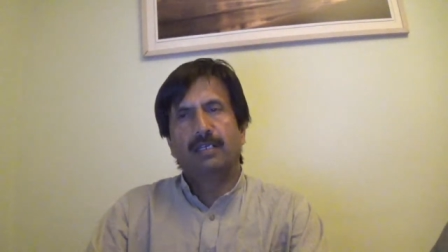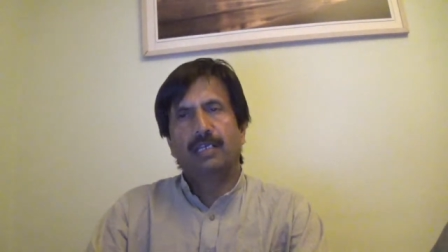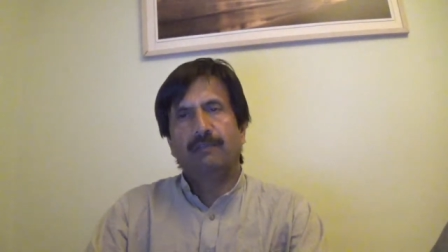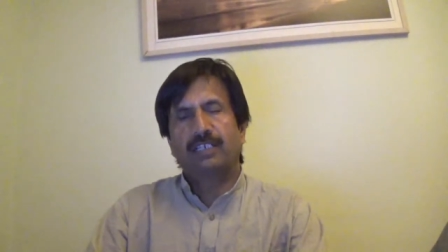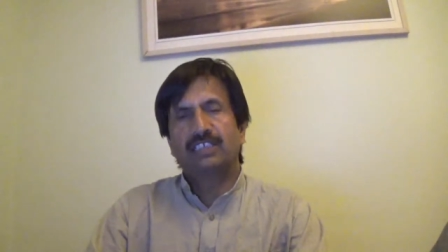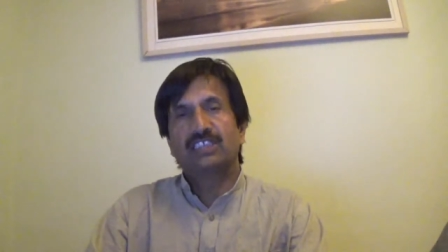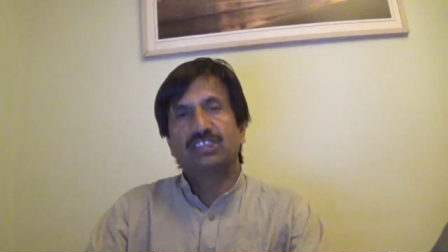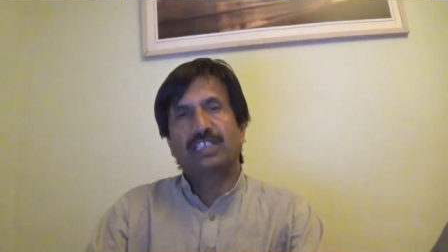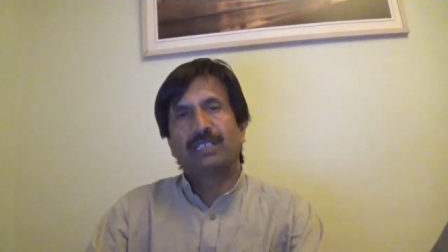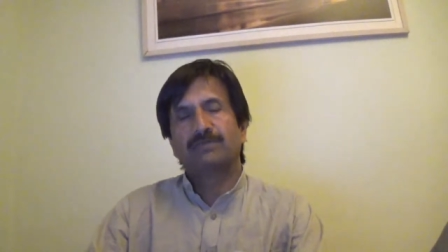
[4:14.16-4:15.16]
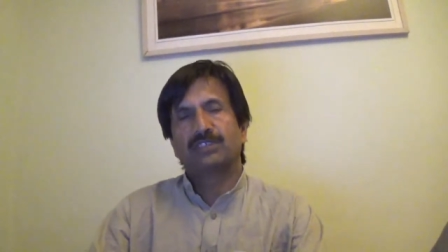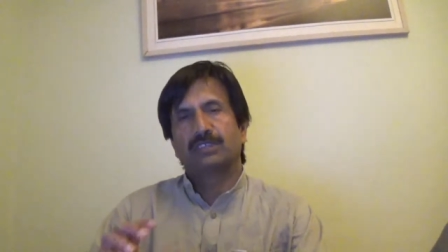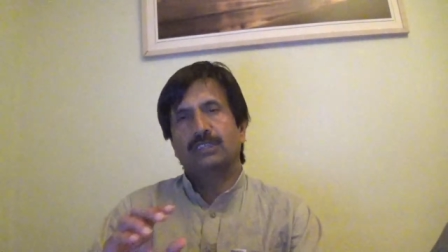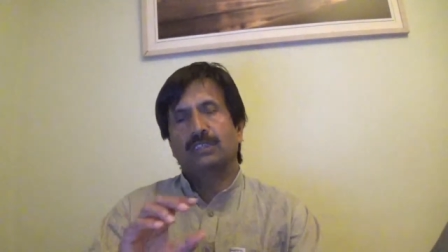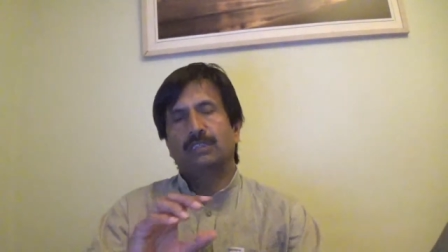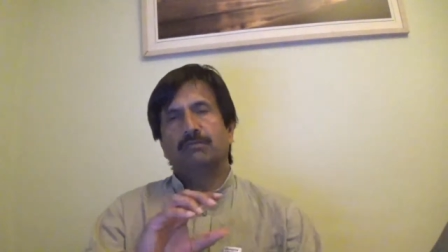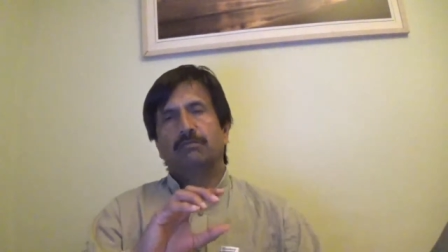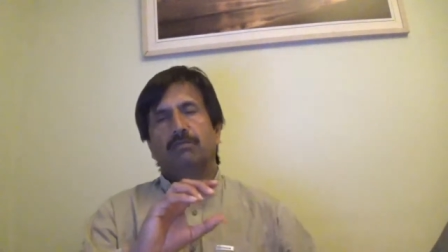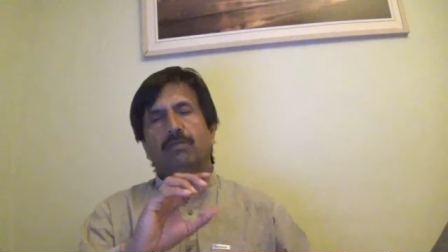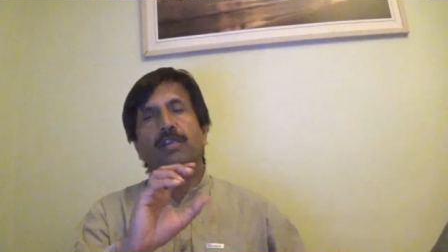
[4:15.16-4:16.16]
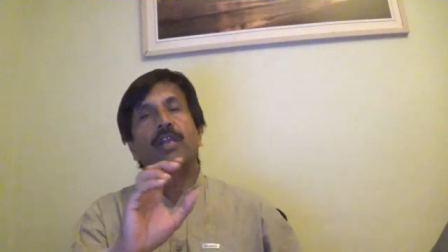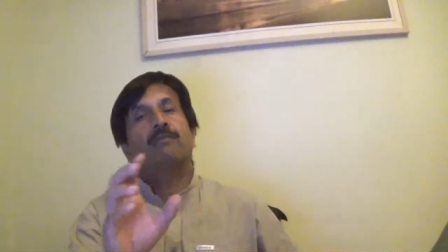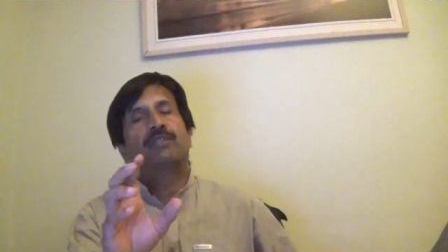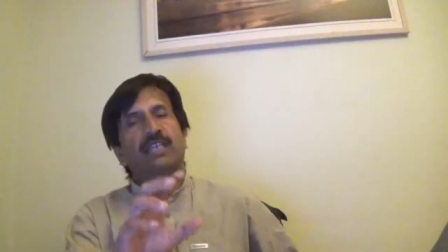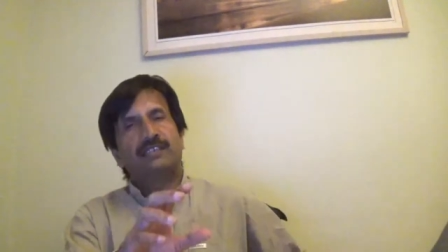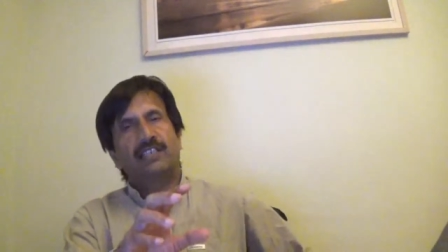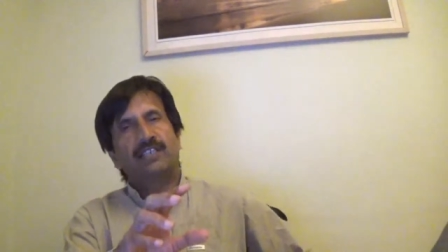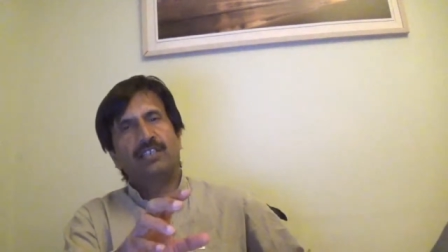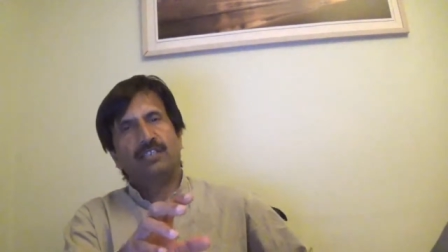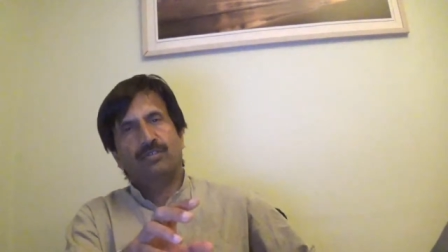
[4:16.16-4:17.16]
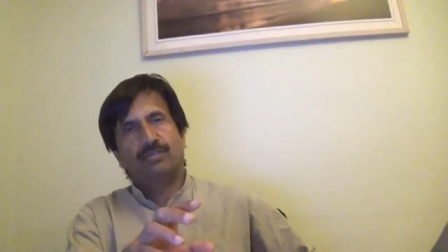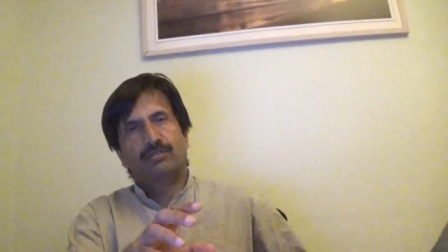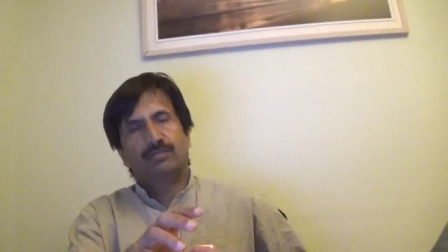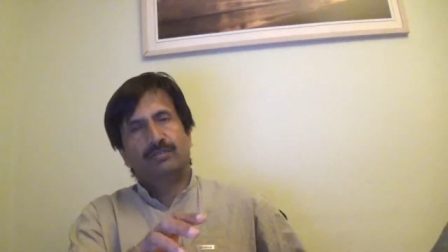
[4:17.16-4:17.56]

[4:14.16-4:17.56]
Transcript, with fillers: in fact, these creams numb that area, you know